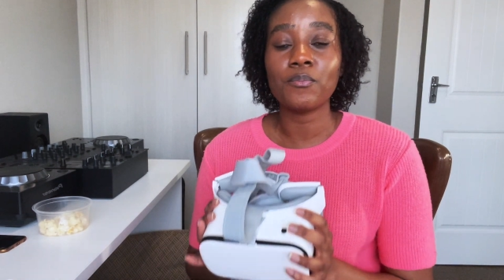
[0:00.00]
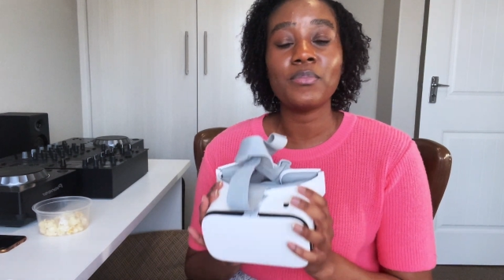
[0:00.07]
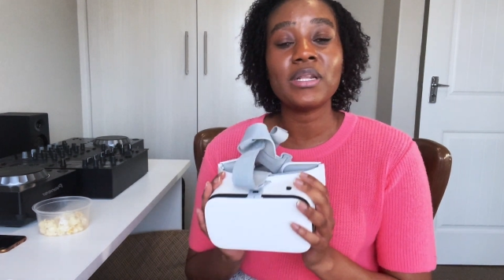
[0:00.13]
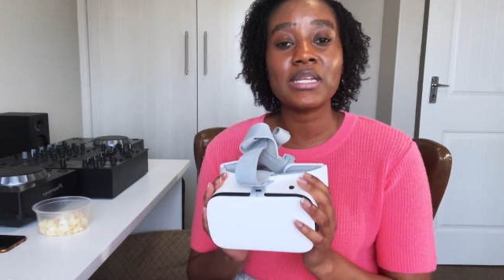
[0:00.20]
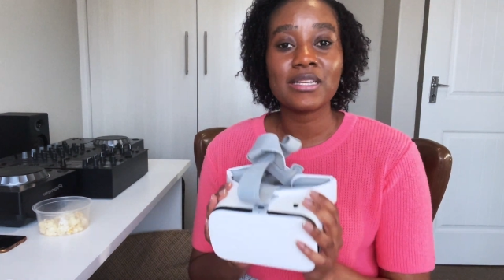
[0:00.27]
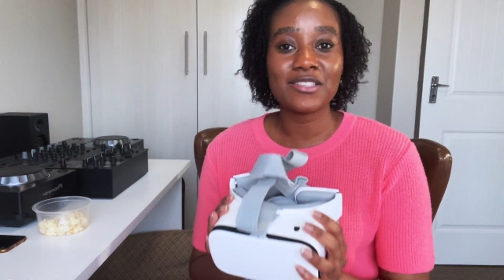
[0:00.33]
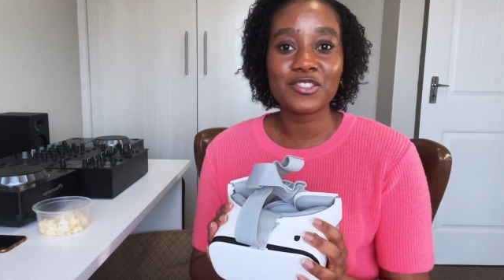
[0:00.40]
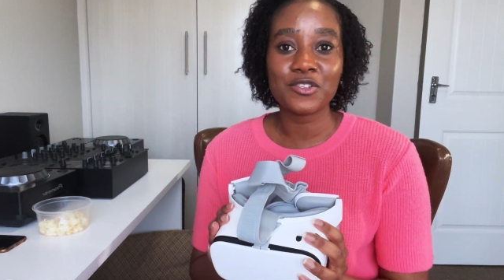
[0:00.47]

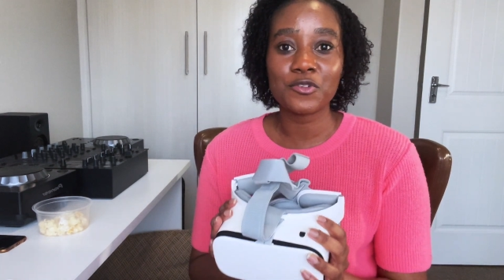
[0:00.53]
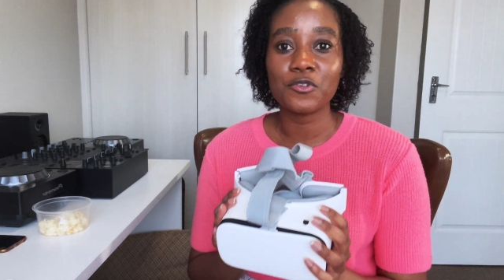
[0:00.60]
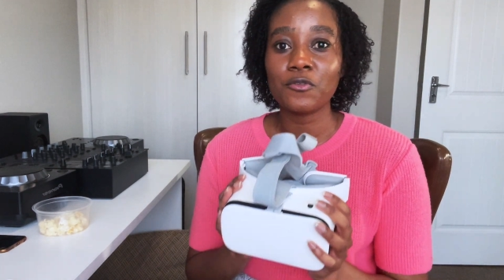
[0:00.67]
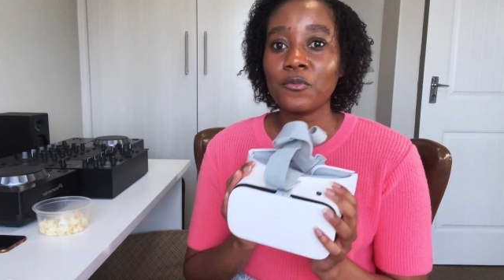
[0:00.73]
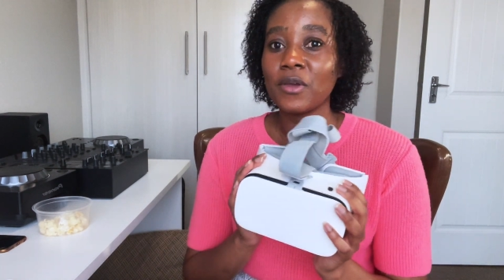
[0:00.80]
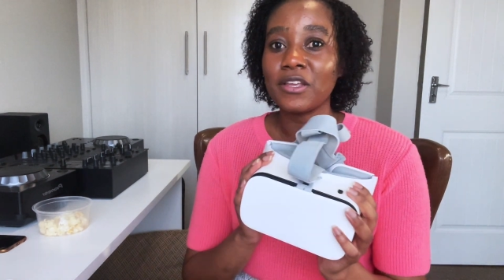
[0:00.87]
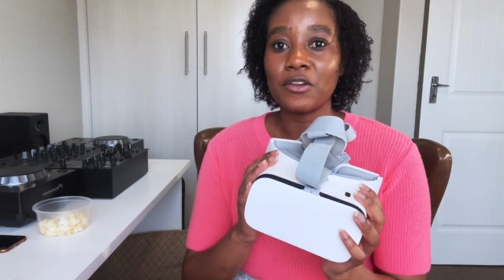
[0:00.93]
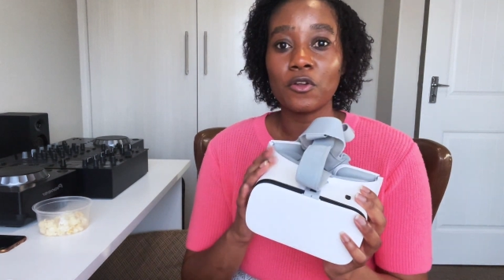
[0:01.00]
please do
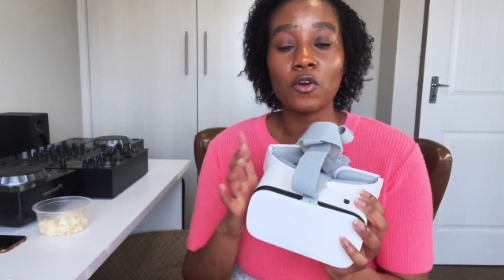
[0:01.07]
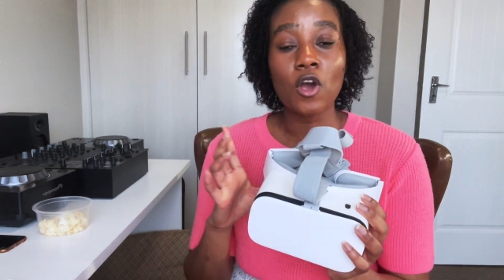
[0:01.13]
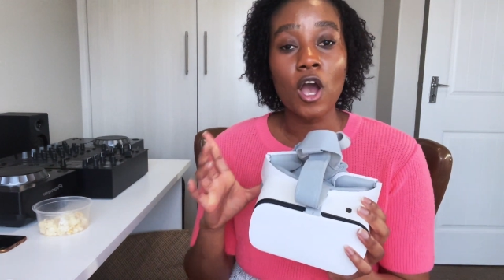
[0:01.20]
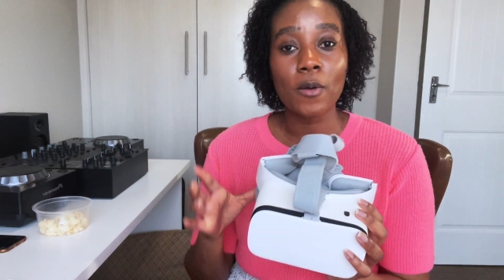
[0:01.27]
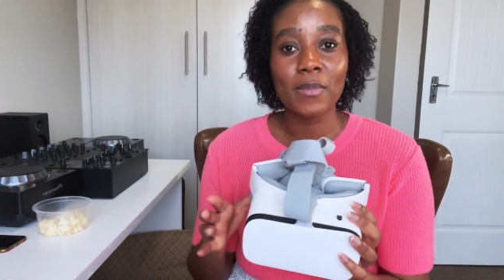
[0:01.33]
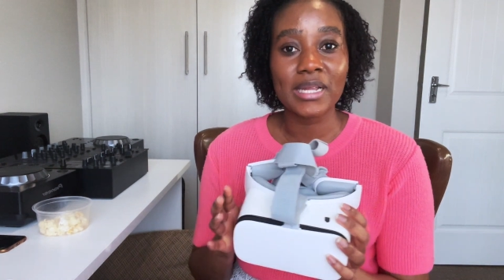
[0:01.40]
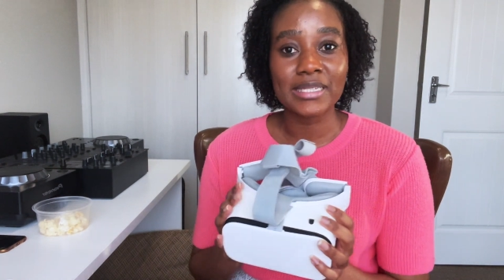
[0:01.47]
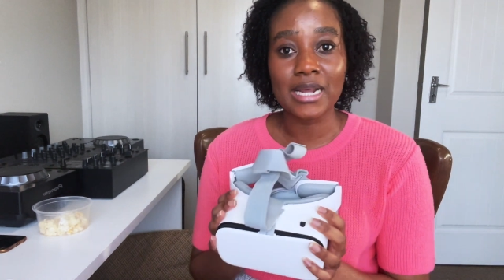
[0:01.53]

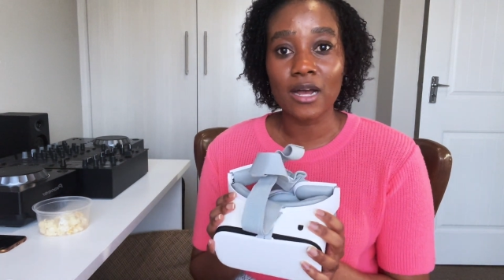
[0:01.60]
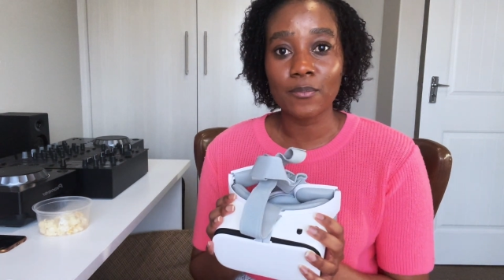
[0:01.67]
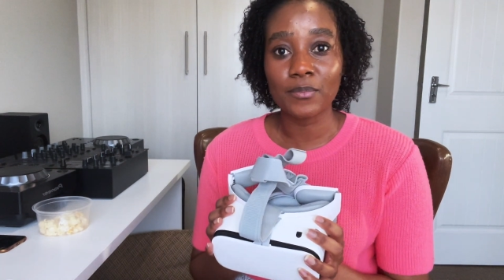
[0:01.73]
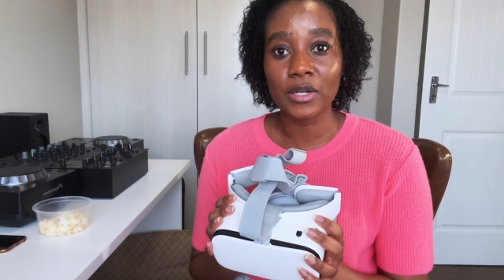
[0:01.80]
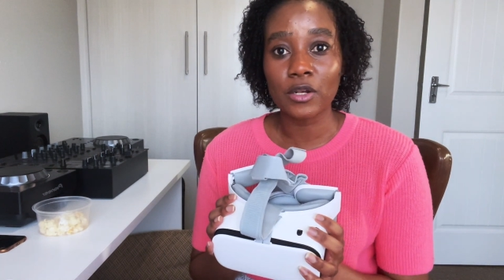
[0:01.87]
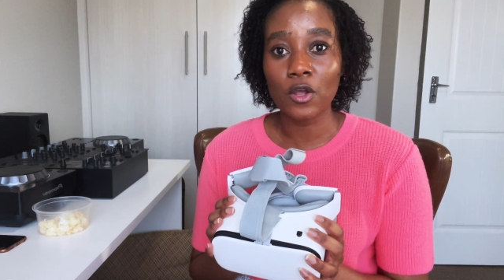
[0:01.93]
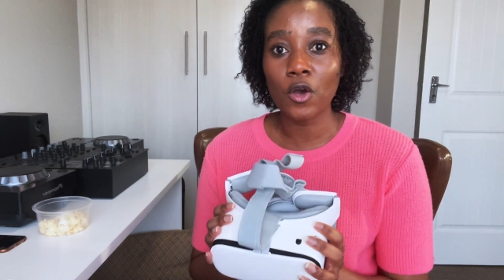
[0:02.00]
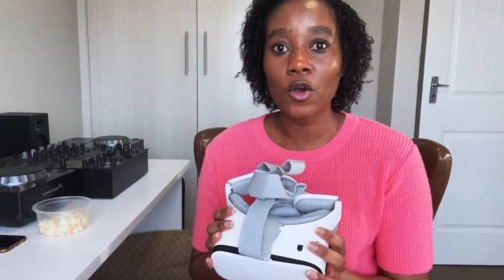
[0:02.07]
comment down
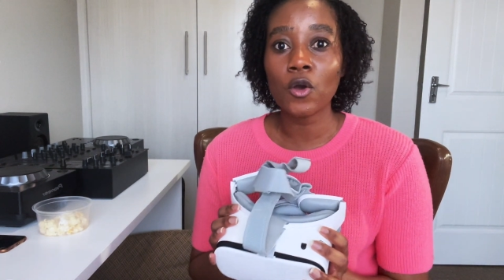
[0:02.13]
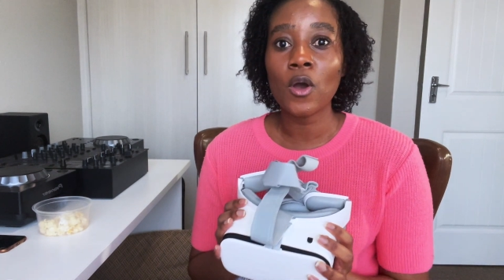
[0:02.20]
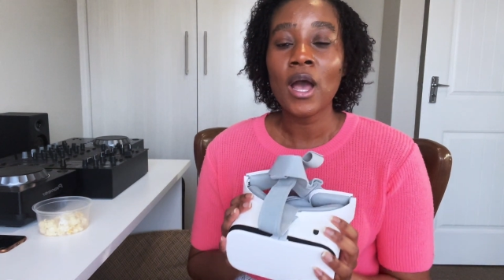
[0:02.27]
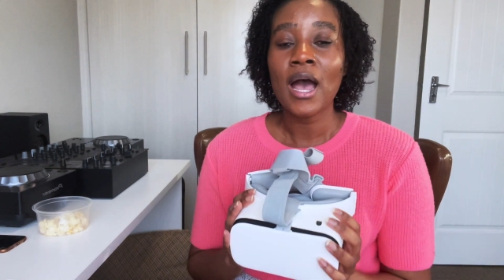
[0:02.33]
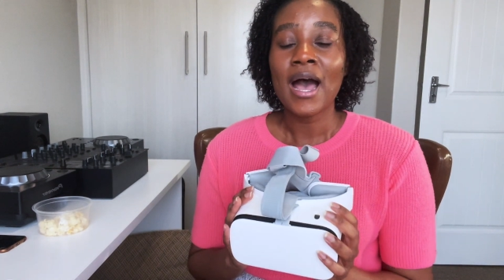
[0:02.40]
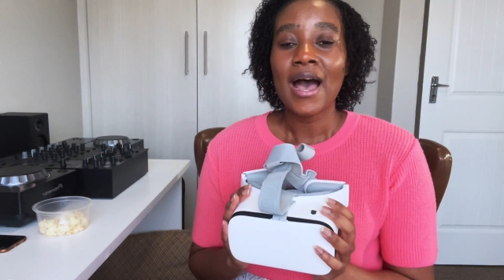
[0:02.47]
below.